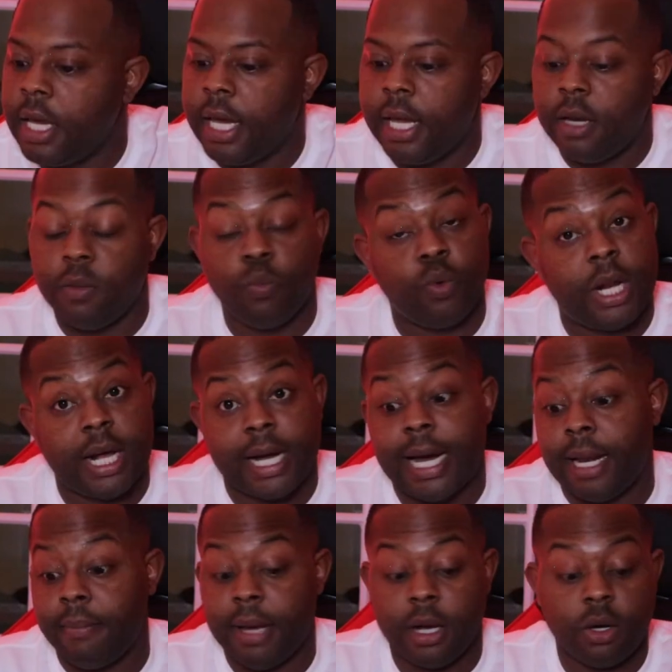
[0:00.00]
And when I
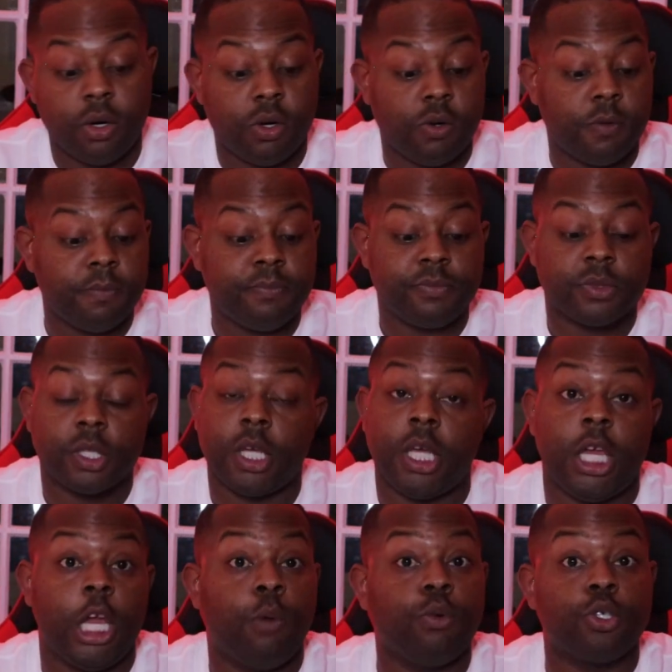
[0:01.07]
got it back home,
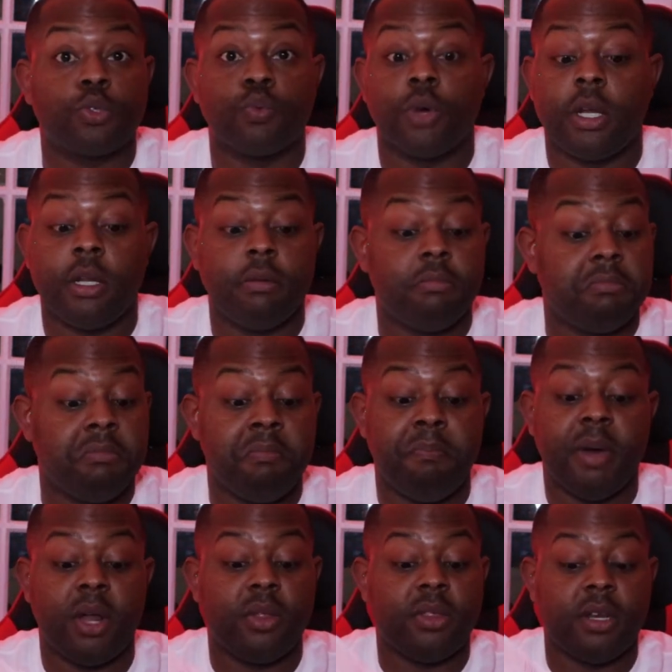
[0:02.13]
it was running
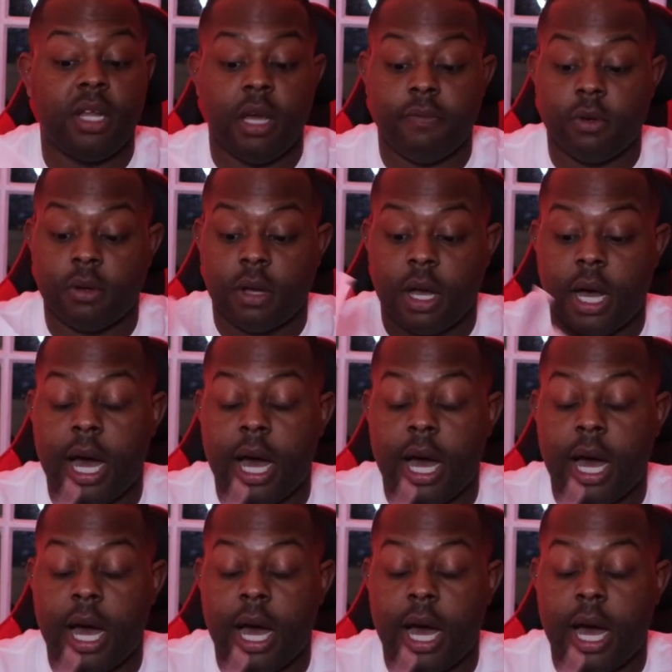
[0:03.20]
better than ever.